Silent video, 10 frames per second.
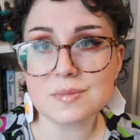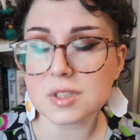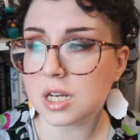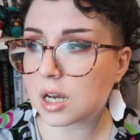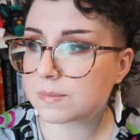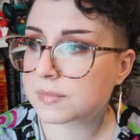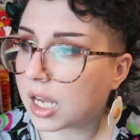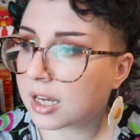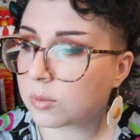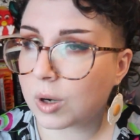you know,
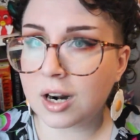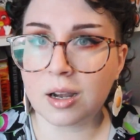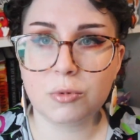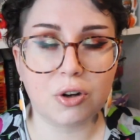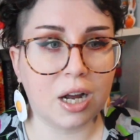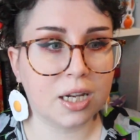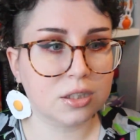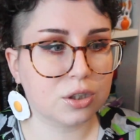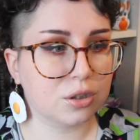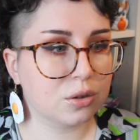and what I'm
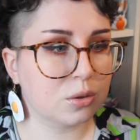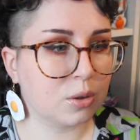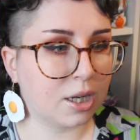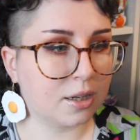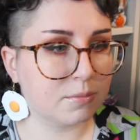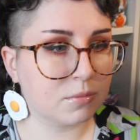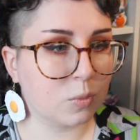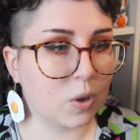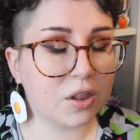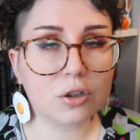trying to,
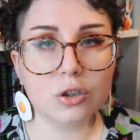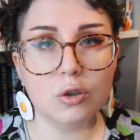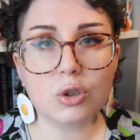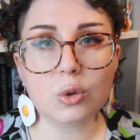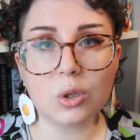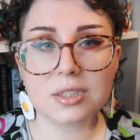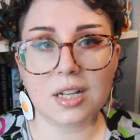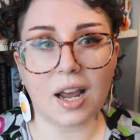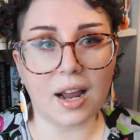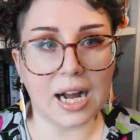with the new tools
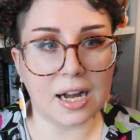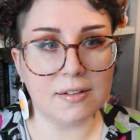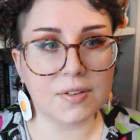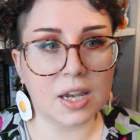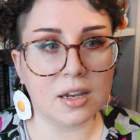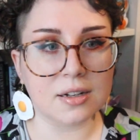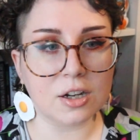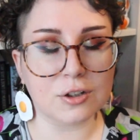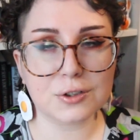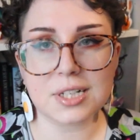that I have and
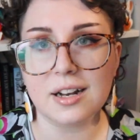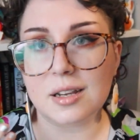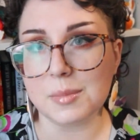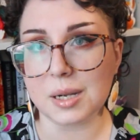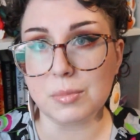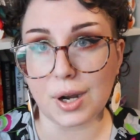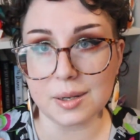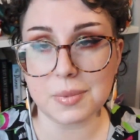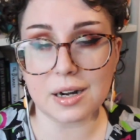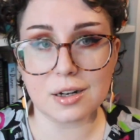understanding my
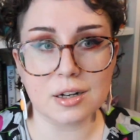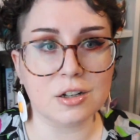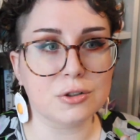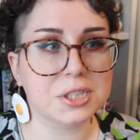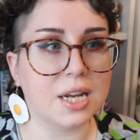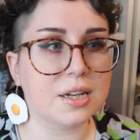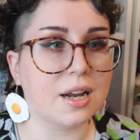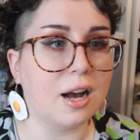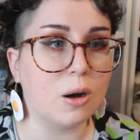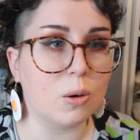brain better and
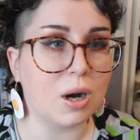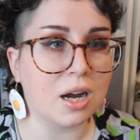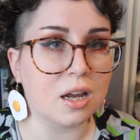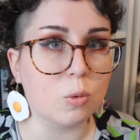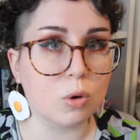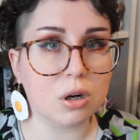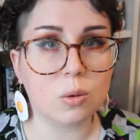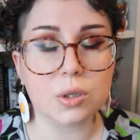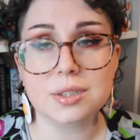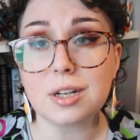understanding how I
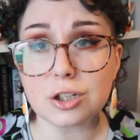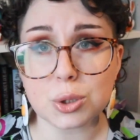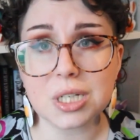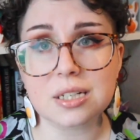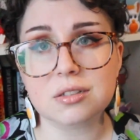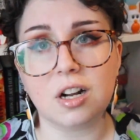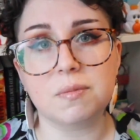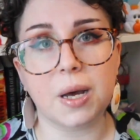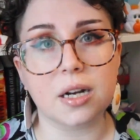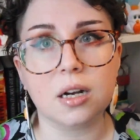work with scheduling and stuff
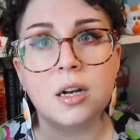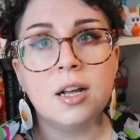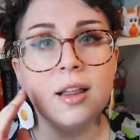better,